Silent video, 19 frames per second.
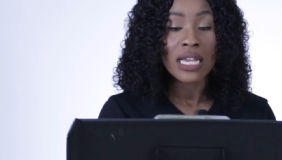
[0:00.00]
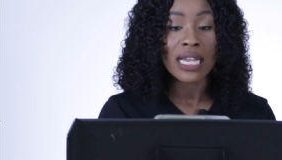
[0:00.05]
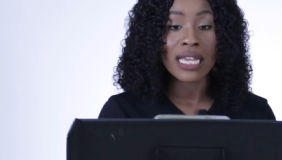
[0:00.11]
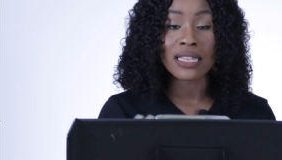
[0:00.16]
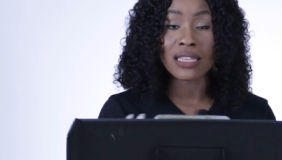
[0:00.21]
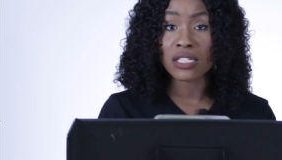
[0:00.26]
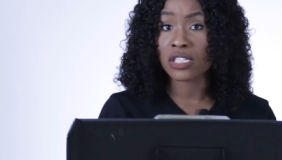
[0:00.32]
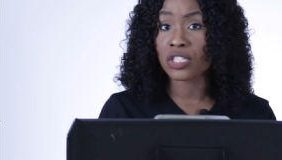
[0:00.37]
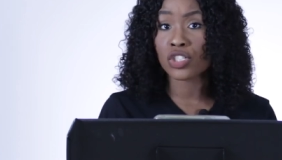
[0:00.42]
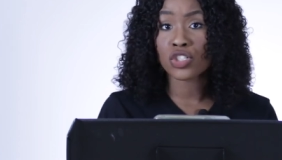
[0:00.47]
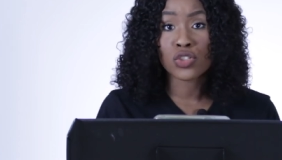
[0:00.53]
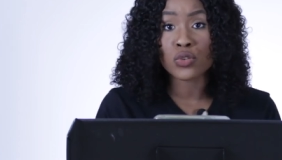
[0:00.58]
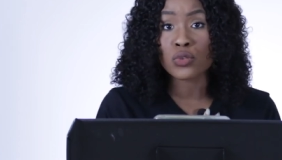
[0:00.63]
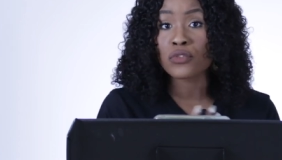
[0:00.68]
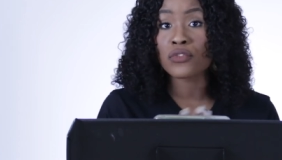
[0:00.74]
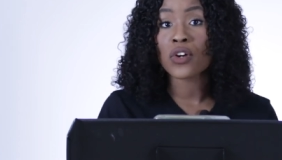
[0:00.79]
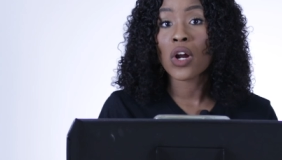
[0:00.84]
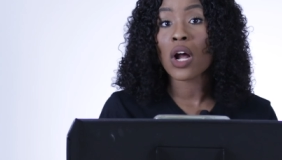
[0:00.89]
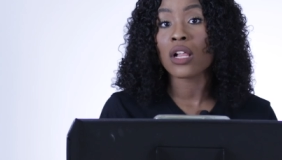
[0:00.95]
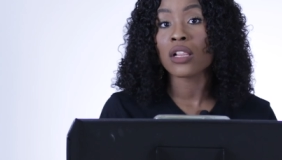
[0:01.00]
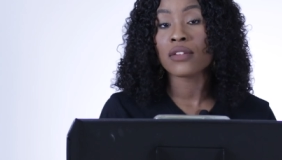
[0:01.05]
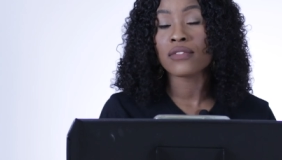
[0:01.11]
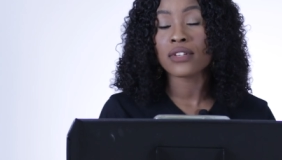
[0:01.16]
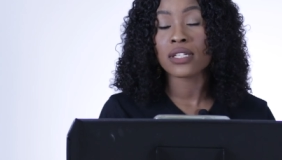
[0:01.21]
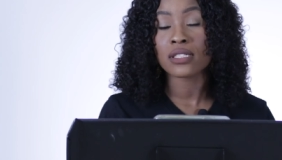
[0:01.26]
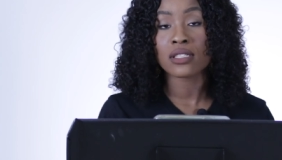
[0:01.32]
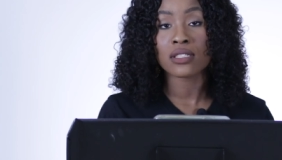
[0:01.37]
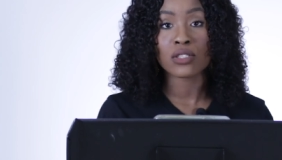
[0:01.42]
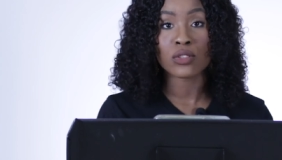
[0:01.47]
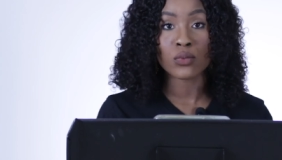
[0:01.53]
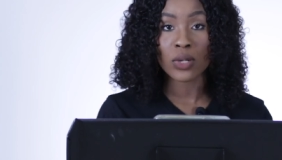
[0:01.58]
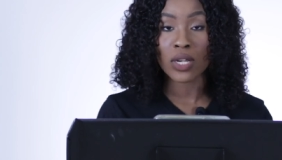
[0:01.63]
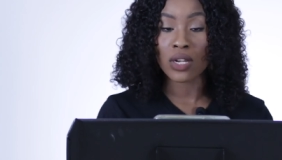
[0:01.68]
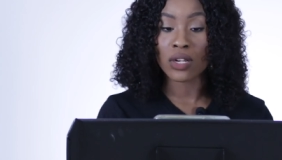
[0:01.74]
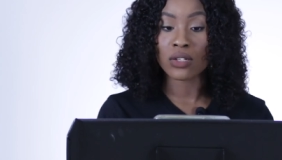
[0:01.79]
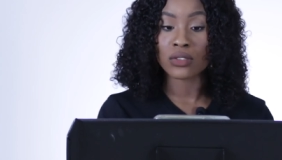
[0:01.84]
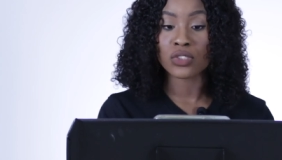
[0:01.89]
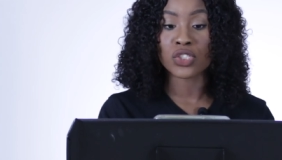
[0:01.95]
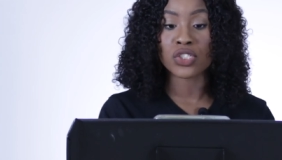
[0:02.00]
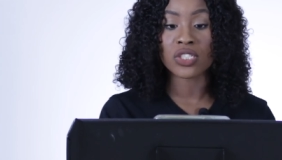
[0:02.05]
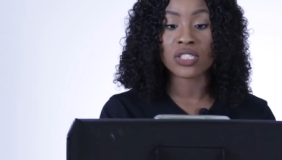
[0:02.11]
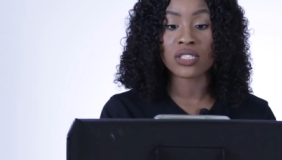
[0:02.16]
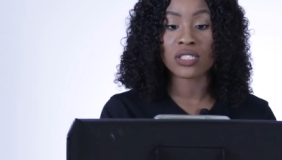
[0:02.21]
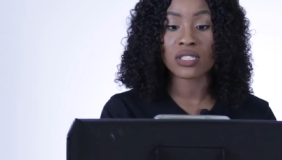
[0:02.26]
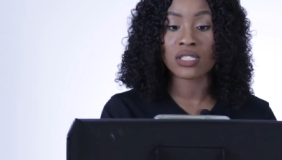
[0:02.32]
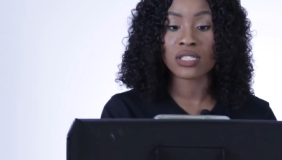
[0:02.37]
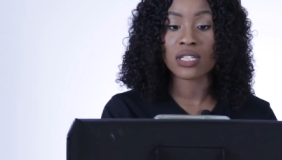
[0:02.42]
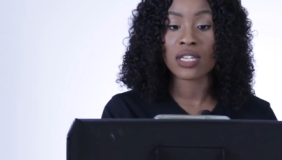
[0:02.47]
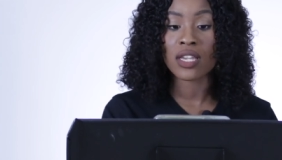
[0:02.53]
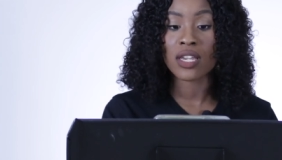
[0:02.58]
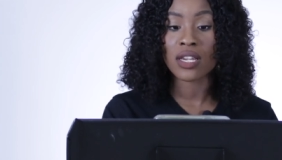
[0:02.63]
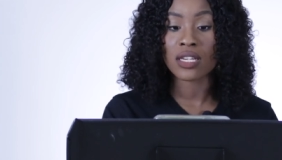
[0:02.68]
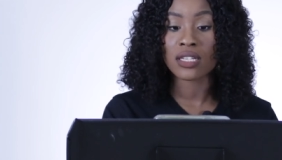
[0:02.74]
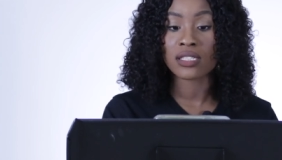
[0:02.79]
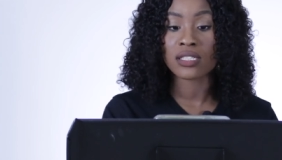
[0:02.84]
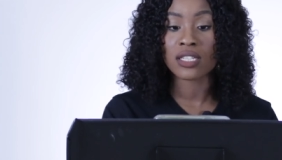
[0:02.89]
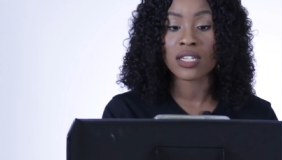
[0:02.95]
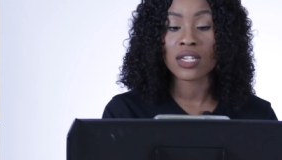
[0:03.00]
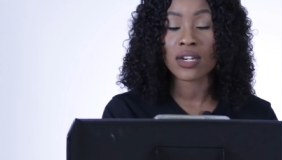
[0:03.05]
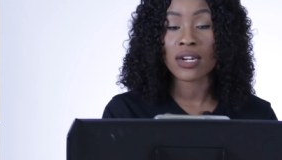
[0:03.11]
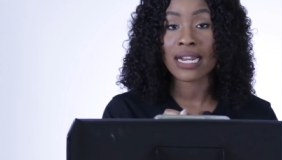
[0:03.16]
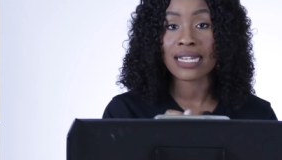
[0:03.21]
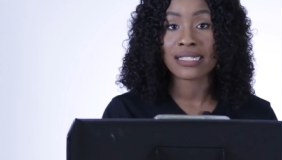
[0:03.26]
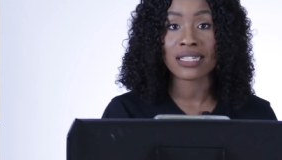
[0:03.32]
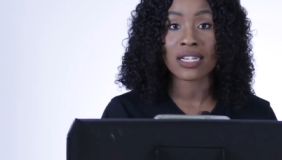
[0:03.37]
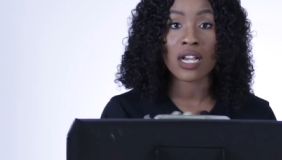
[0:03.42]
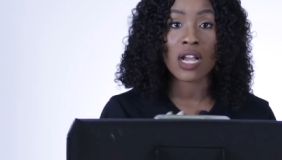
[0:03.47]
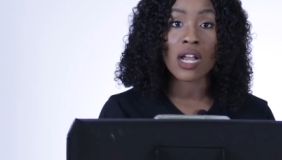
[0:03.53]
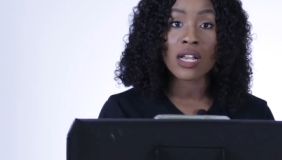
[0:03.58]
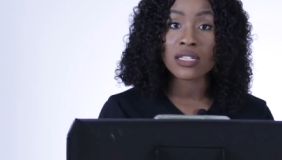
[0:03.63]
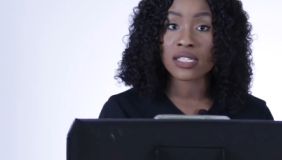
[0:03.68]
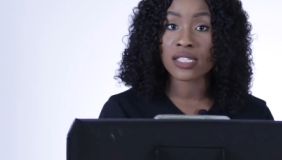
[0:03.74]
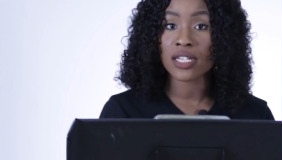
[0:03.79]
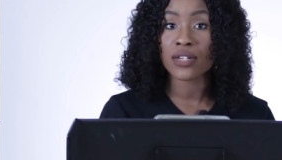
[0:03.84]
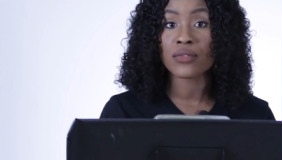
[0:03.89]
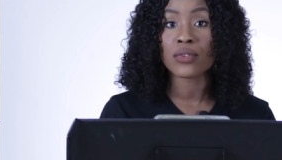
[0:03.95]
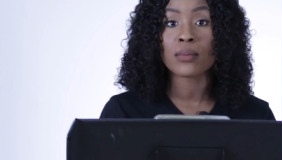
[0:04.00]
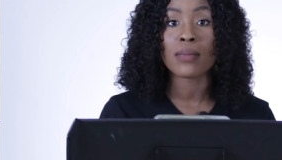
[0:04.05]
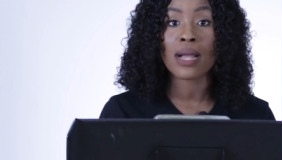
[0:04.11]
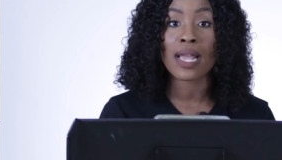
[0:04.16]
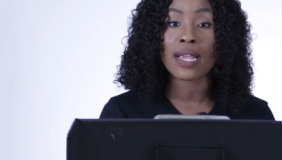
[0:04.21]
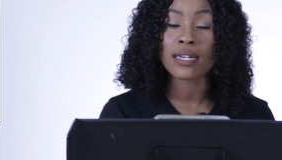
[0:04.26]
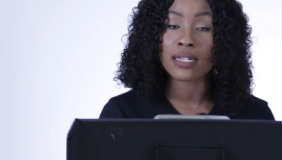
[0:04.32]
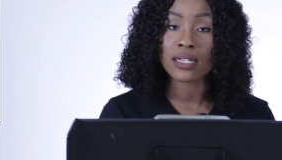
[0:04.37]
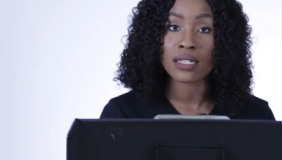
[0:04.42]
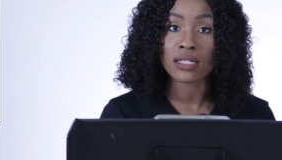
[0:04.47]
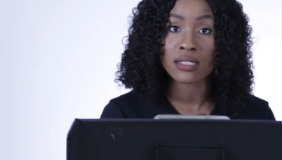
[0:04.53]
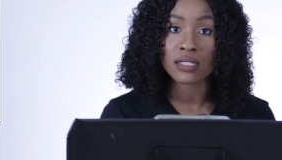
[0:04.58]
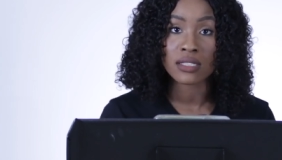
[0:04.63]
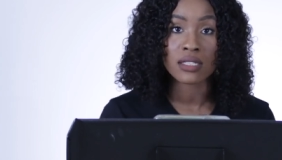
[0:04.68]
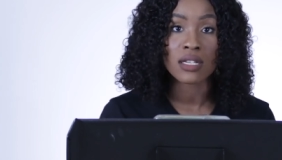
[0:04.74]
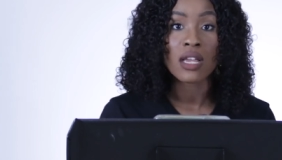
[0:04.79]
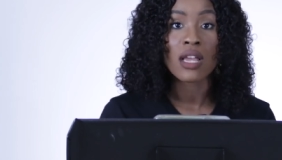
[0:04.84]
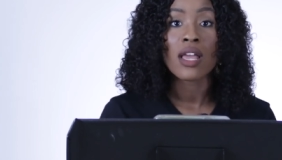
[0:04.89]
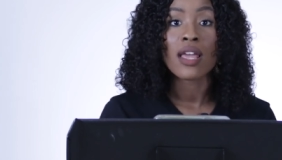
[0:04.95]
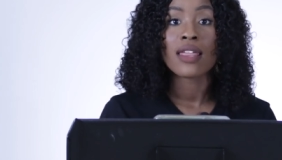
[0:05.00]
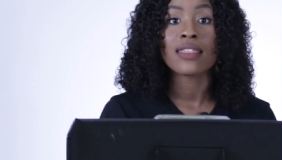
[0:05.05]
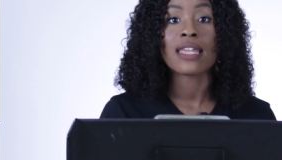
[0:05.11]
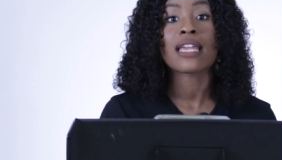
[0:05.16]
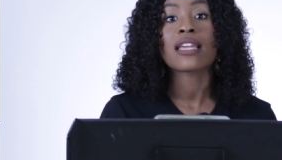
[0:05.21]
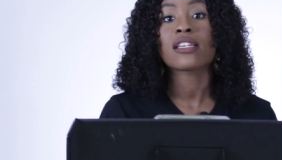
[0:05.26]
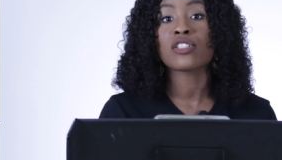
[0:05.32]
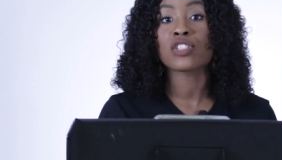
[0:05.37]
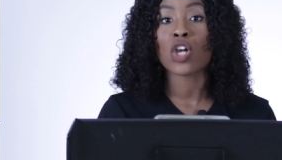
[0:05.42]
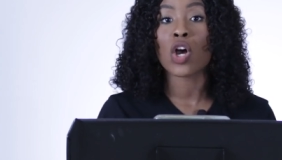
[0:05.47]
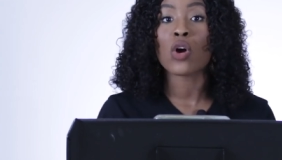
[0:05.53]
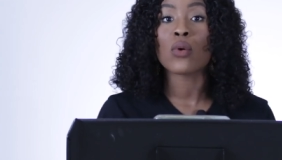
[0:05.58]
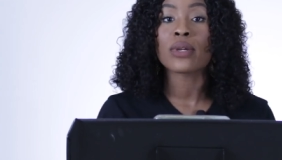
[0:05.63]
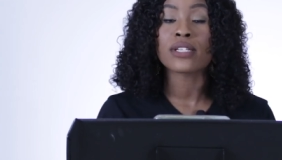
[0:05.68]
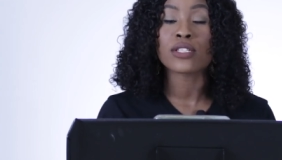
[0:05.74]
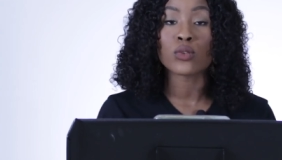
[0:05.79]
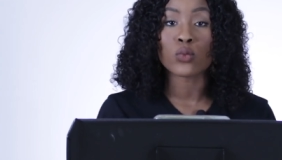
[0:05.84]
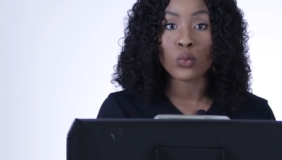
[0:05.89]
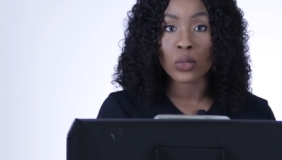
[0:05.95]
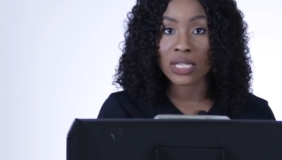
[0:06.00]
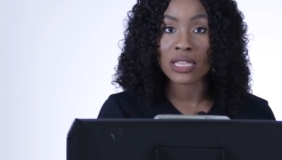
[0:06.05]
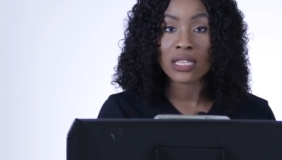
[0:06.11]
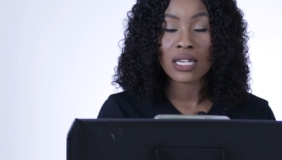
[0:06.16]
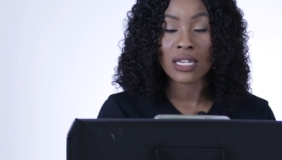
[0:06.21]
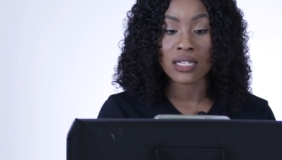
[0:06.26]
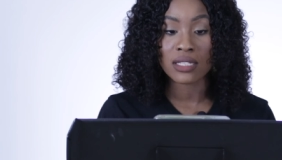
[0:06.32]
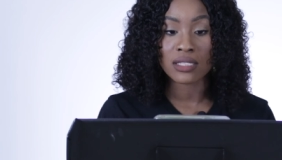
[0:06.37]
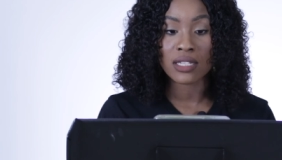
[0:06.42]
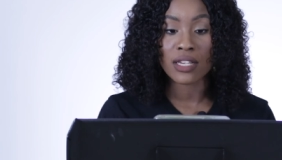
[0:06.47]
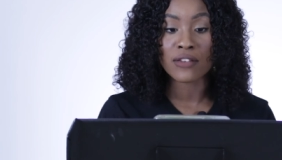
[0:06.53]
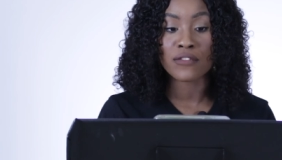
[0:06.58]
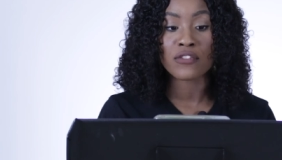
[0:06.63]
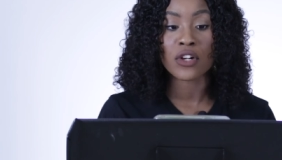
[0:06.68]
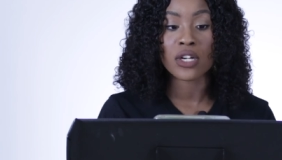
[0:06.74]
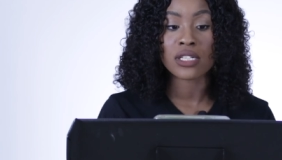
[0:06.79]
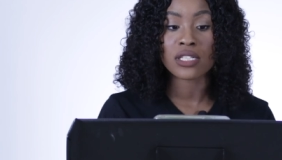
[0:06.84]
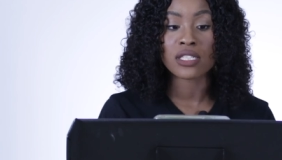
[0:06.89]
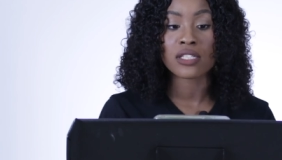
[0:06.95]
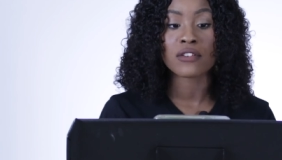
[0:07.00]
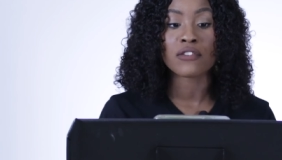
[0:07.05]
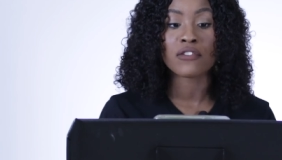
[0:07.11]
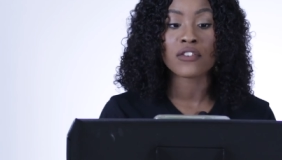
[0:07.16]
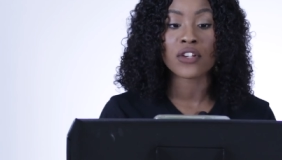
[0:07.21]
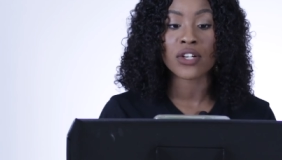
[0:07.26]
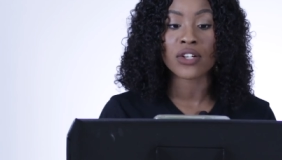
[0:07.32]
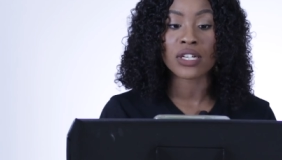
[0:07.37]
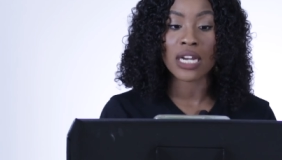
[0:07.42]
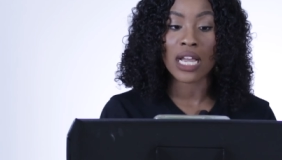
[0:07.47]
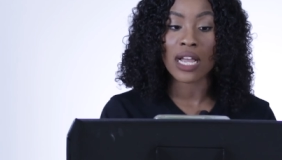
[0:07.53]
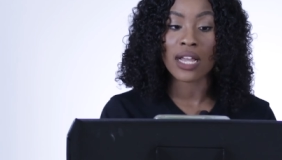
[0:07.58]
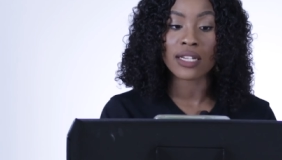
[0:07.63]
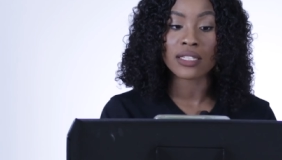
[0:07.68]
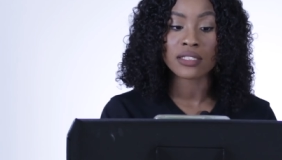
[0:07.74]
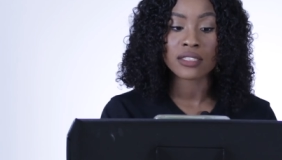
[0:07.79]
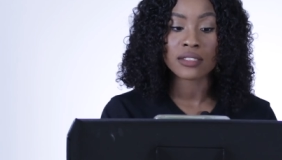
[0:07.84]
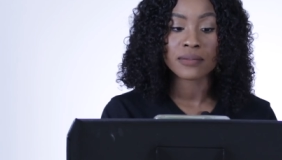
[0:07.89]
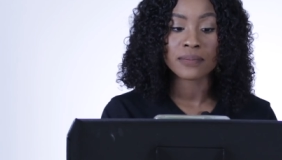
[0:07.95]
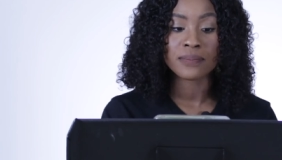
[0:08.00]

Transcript: And this is true for all of us as well. Jesus he is here as a constant remind us that he's always with us and for us to fear not.